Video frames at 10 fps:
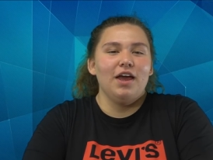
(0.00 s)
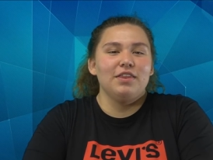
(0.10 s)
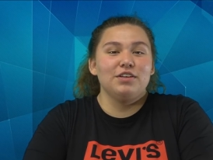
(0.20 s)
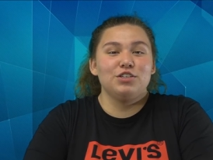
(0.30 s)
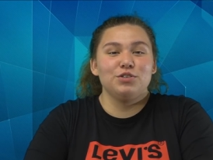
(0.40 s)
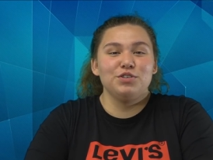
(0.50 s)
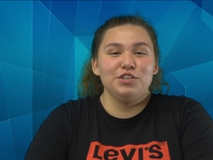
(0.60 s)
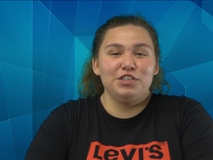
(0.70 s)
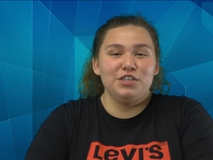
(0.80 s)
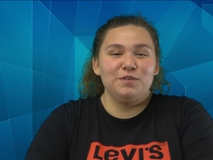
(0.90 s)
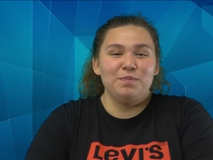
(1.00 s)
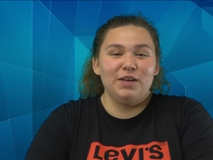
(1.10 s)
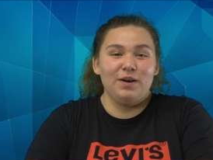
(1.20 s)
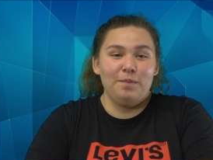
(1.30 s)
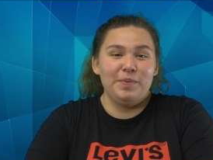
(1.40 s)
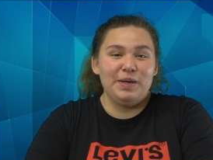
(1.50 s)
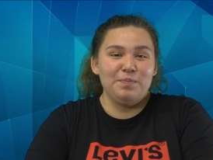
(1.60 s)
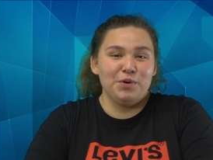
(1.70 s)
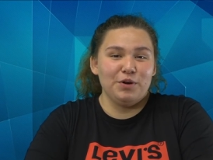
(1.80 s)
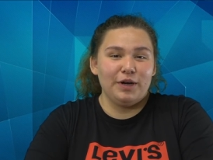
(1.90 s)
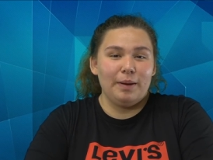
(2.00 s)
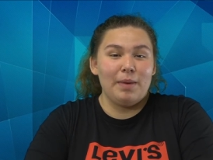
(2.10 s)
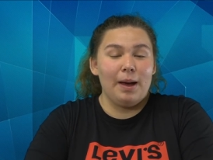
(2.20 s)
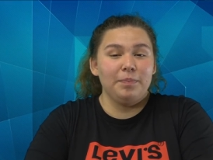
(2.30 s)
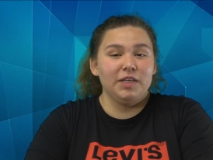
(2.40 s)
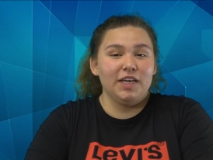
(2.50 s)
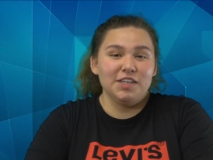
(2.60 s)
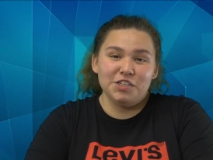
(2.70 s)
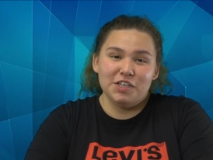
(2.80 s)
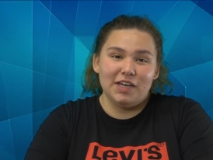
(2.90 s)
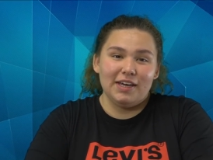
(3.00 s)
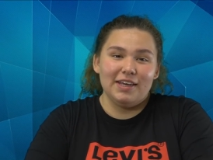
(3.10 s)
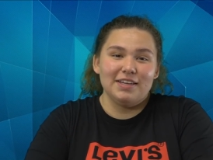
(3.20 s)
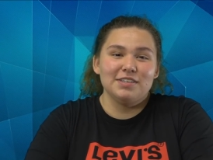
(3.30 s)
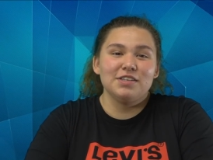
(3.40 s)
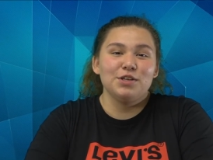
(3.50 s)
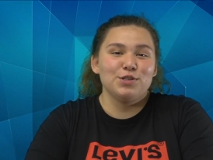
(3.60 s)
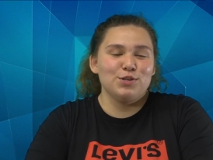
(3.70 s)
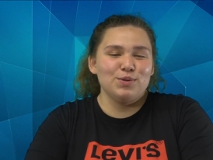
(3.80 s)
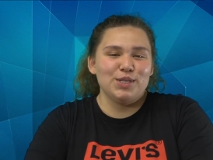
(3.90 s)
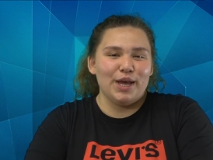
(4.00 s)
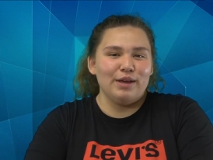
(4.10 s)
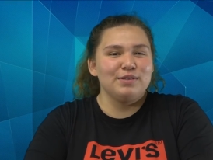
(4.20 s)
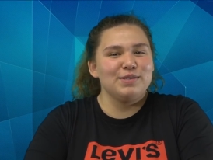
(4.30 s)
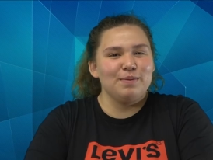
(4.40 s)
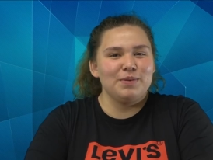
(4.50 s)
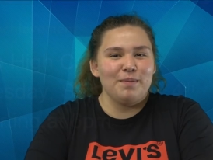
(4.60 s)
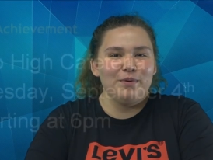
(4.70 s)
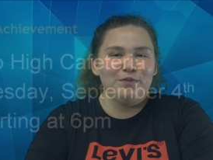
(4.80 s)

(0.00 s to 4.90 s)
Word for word: The Junior Achievement Company Program application night is Tuesday, September